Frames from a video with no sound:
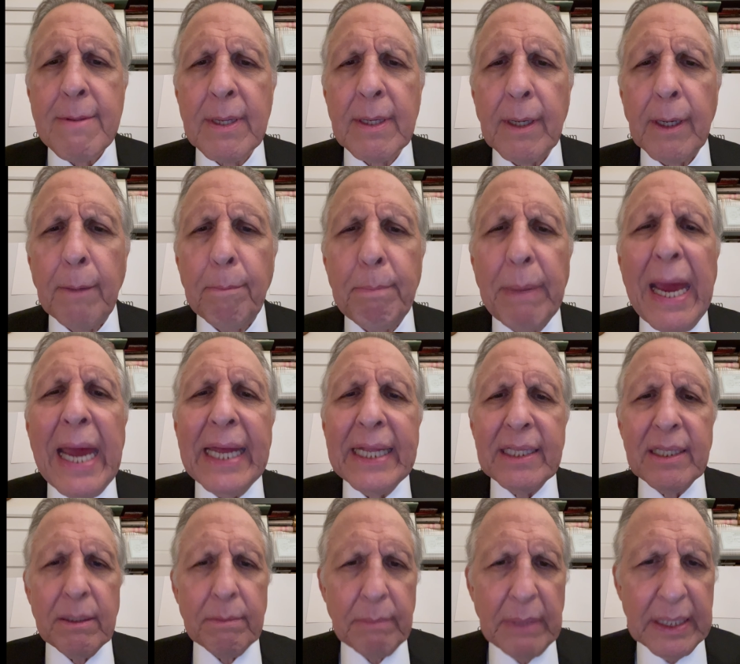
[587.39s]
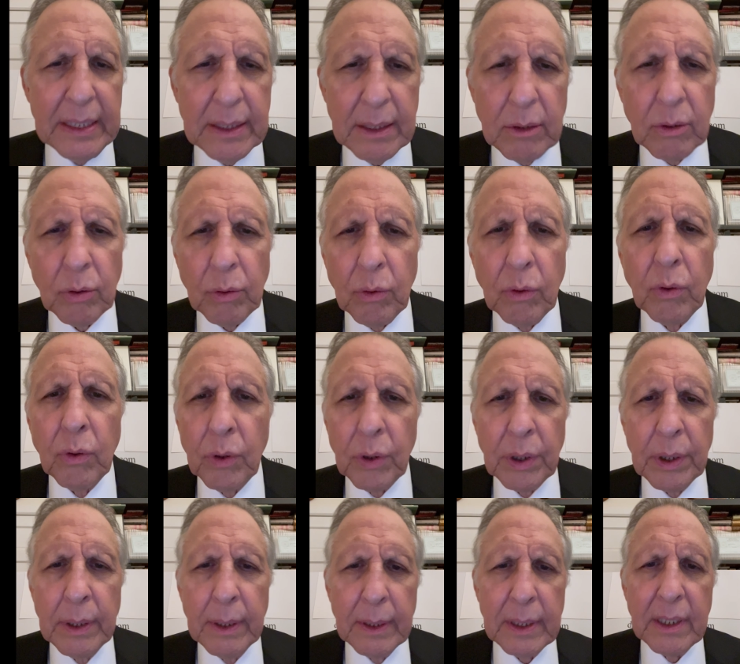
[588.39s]
abandonment
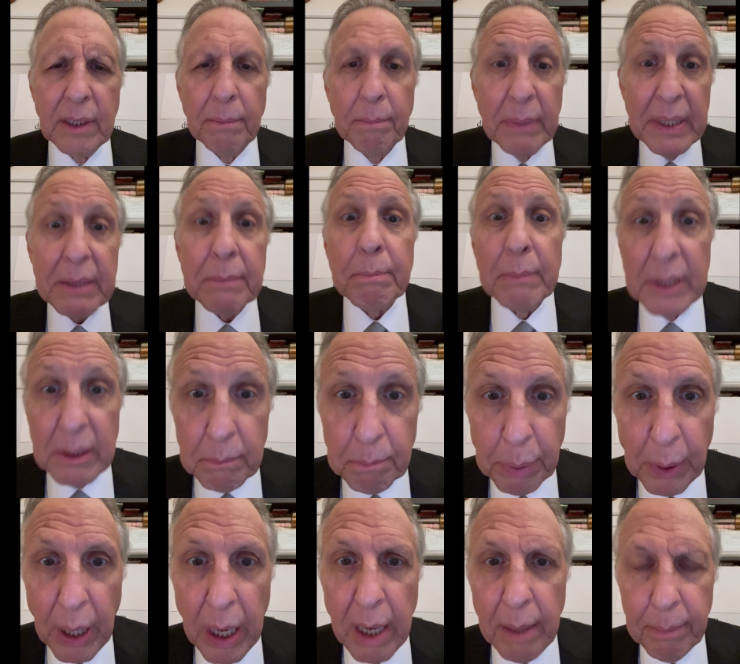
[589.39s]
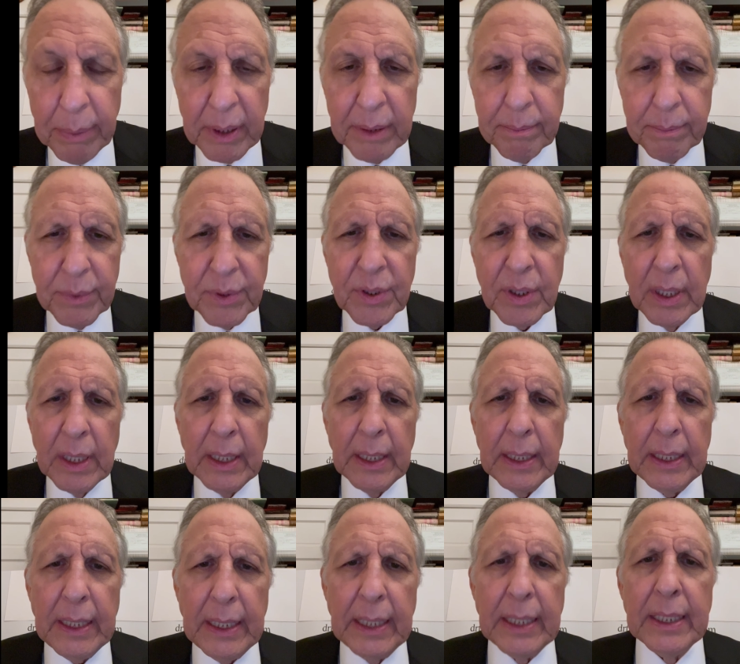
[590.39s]
or commitment problems
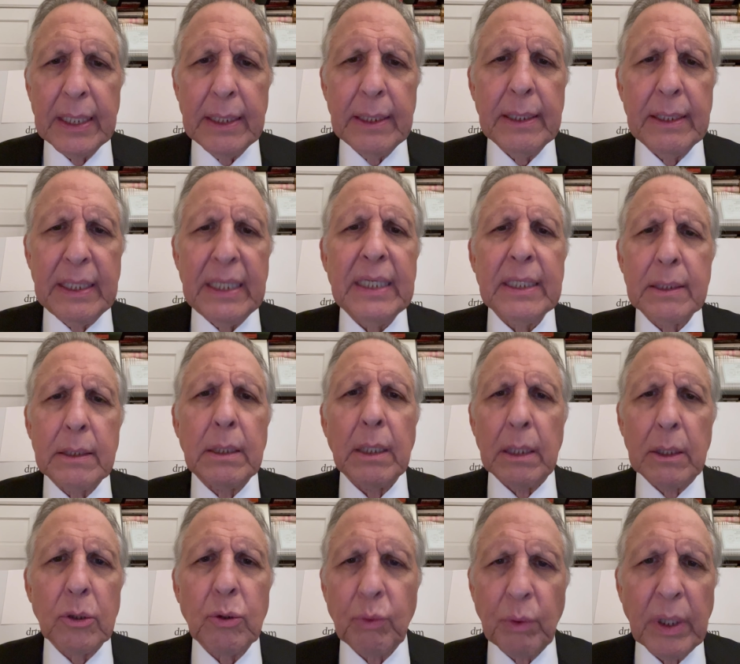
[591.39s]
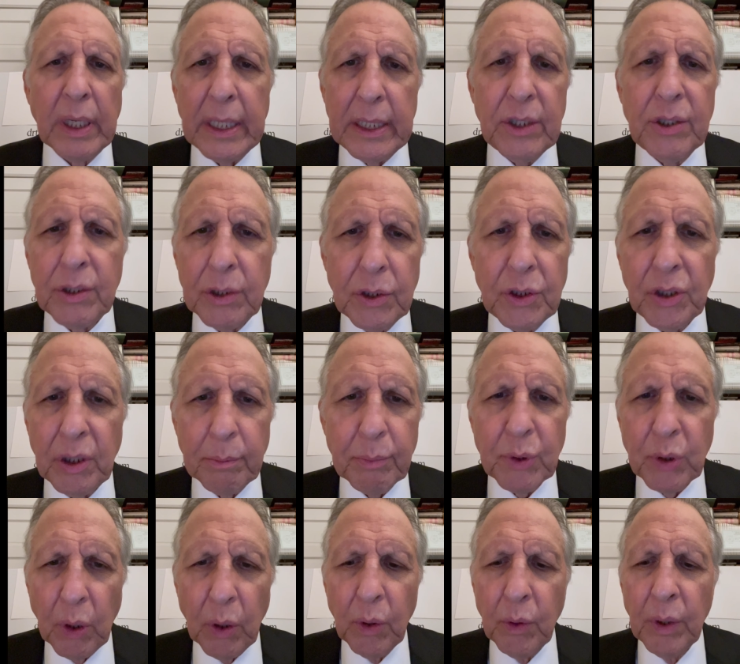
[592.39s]
in the adult relationship.
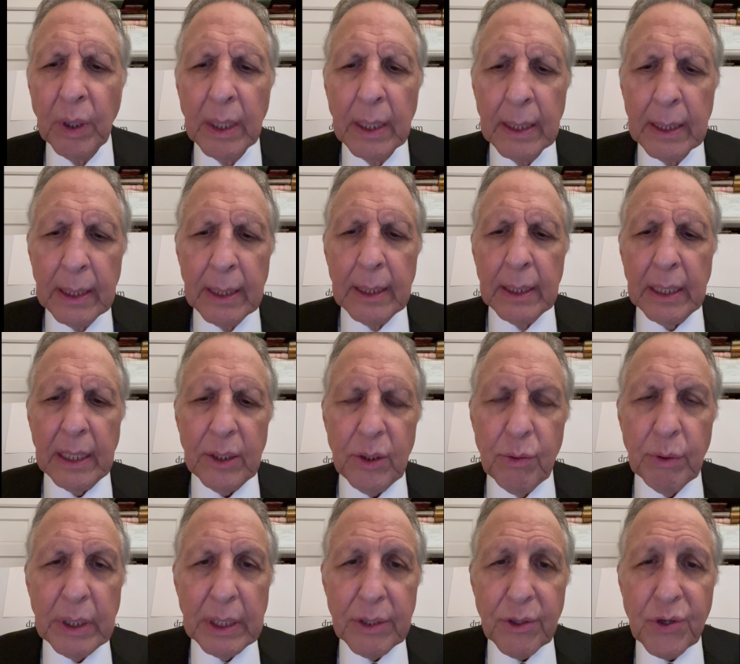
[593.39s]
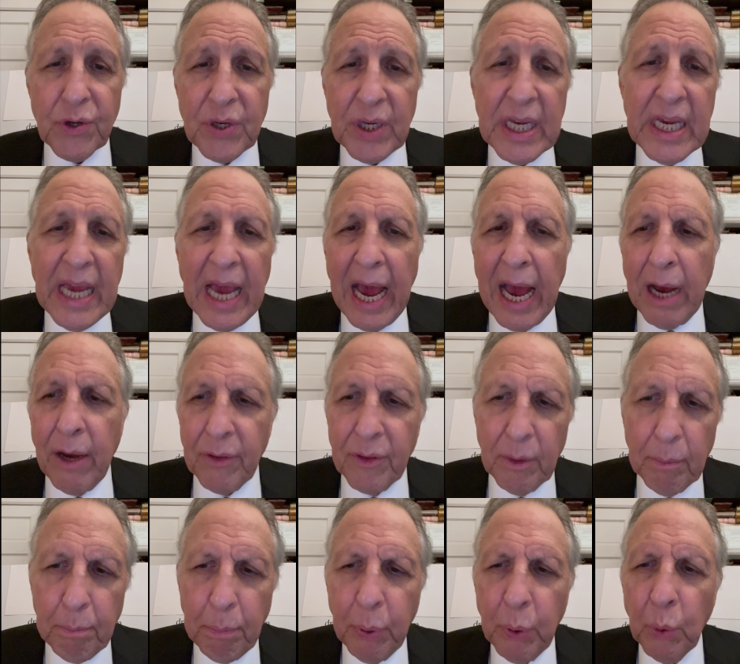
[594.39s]
So you can see how the
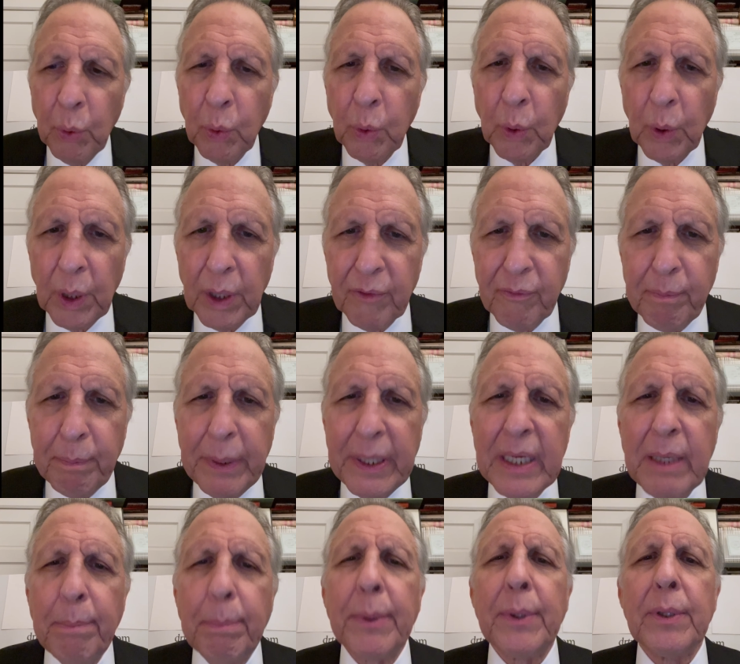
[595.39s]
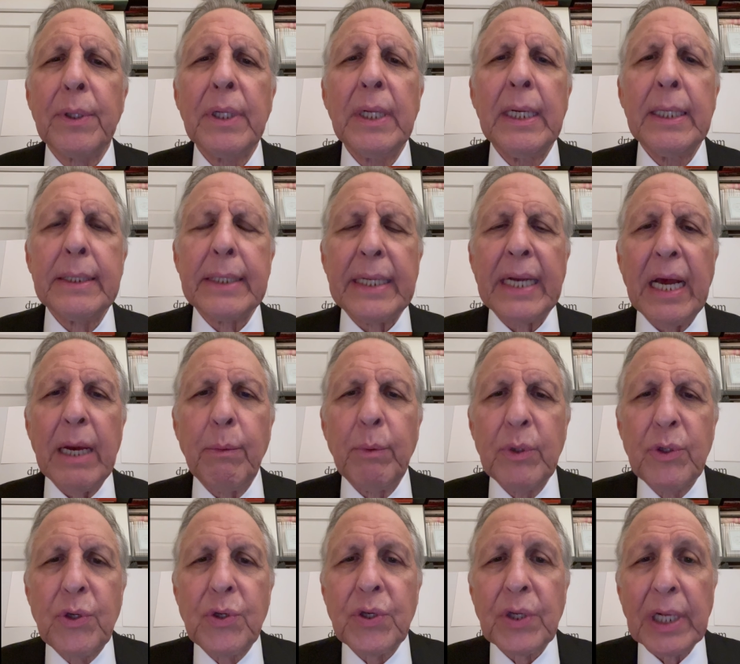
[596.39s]
pool of people that I would
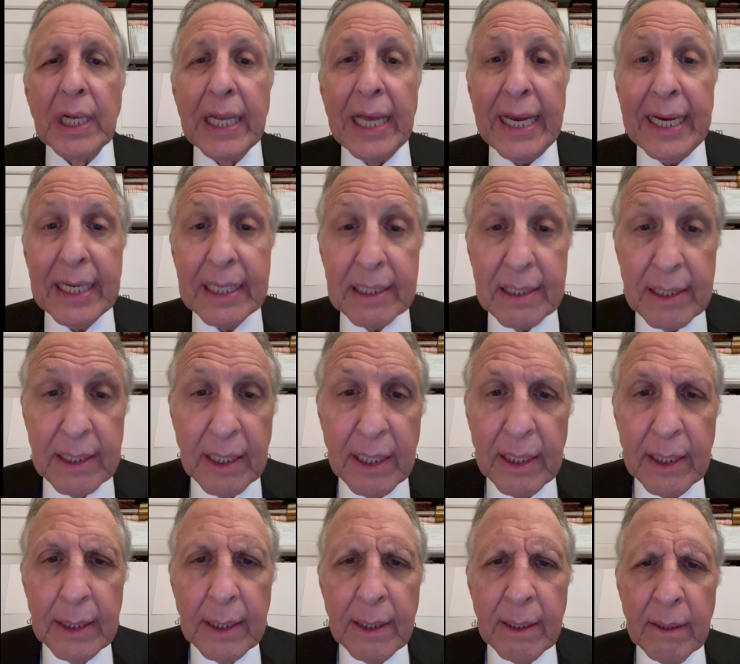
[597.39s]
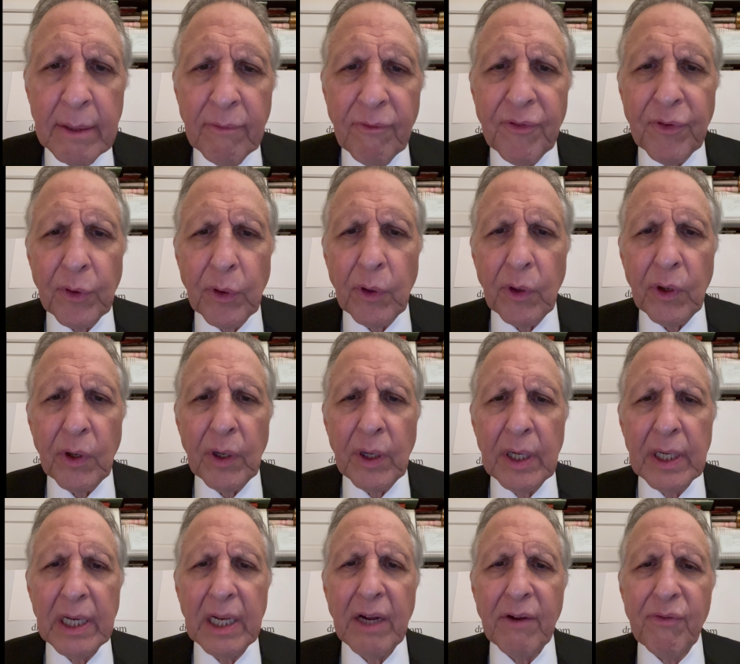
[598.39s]
select for
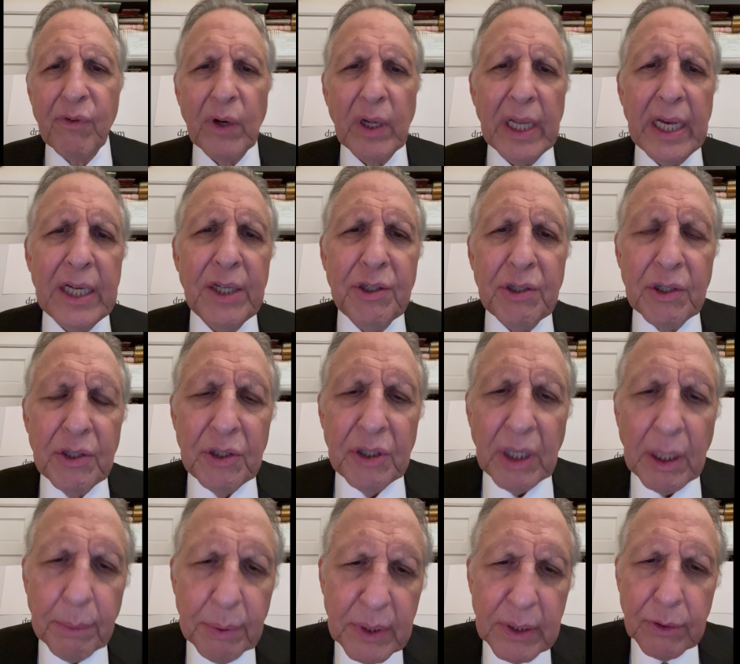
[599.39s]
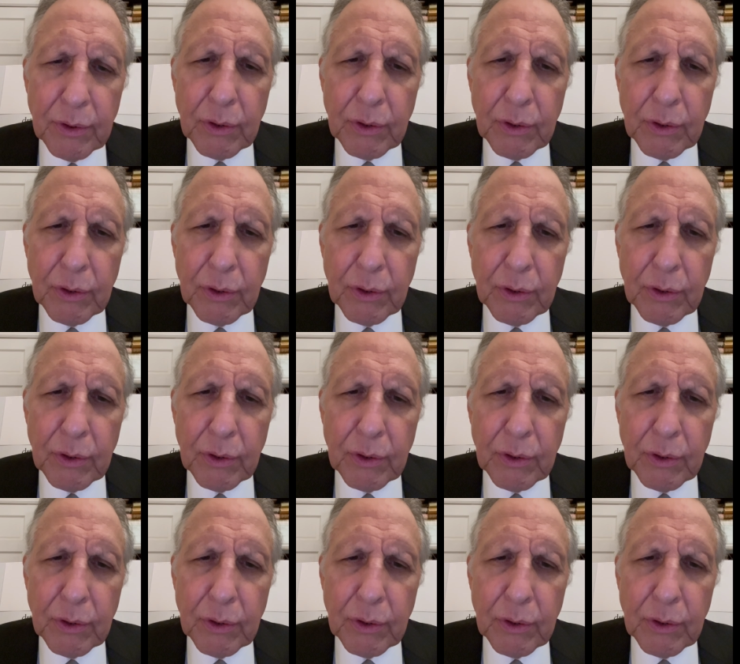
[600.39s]
love relationships is